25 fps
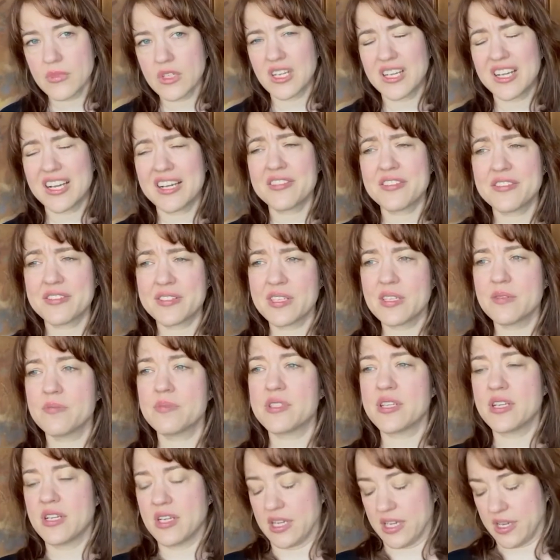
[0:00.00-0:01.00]
At the same
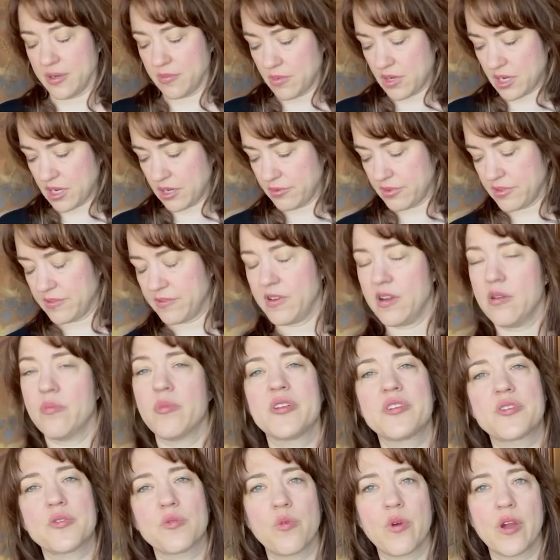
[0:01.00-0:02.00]
time, I was very
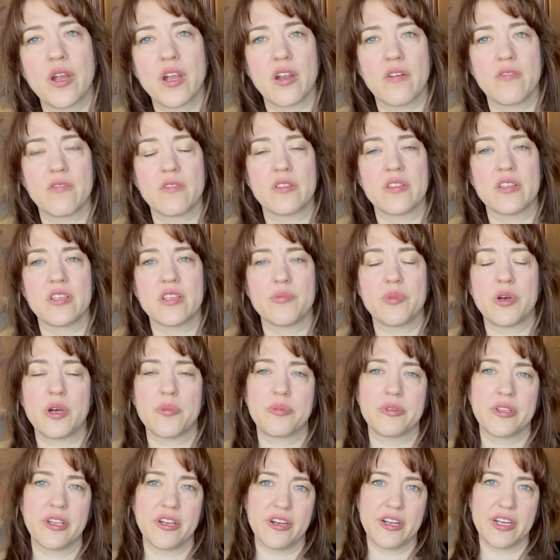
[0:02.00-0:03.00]
much aware of the
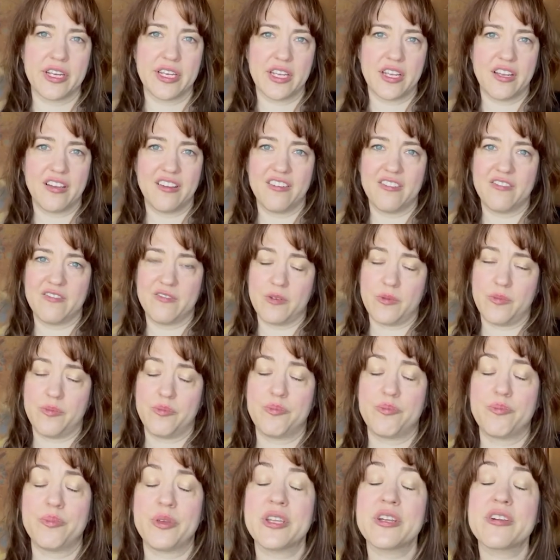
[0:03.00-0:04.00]
popularity of
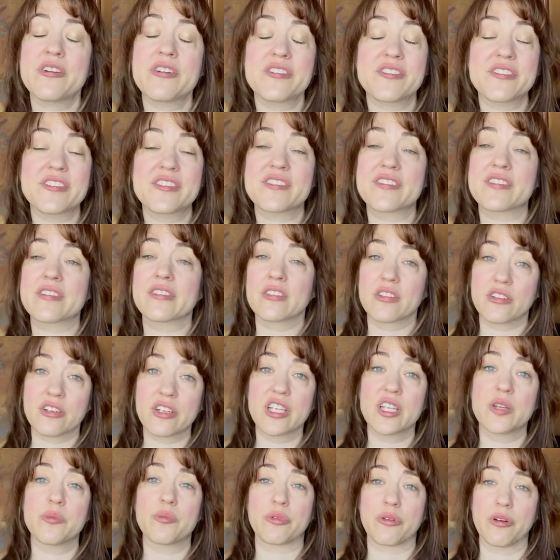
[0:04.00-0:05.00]
peer-assisted
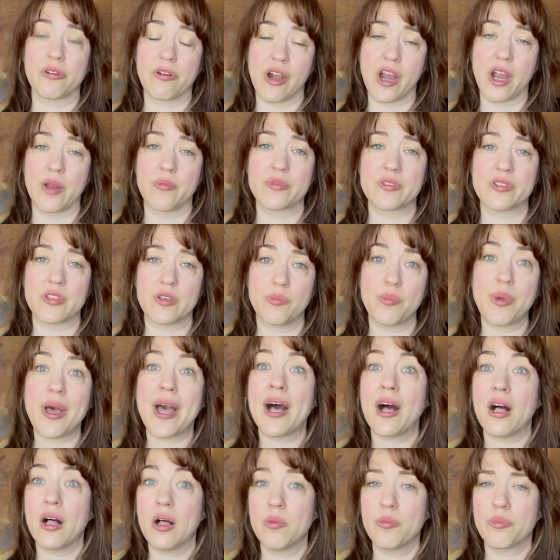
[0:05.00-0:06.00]
learning programs, so
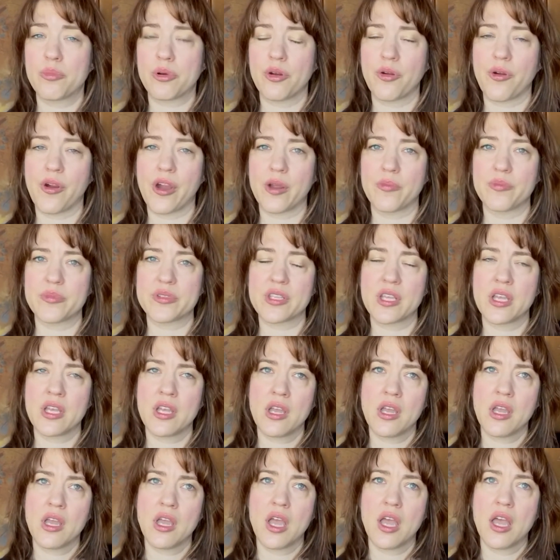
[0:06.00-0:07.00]
PAL programs,
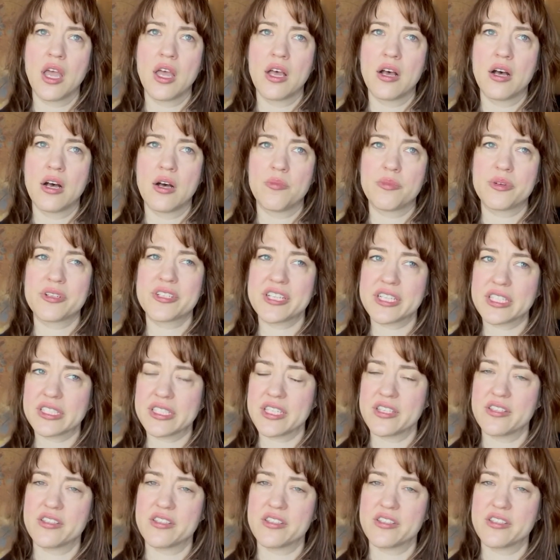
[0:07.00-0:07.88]
particularly in the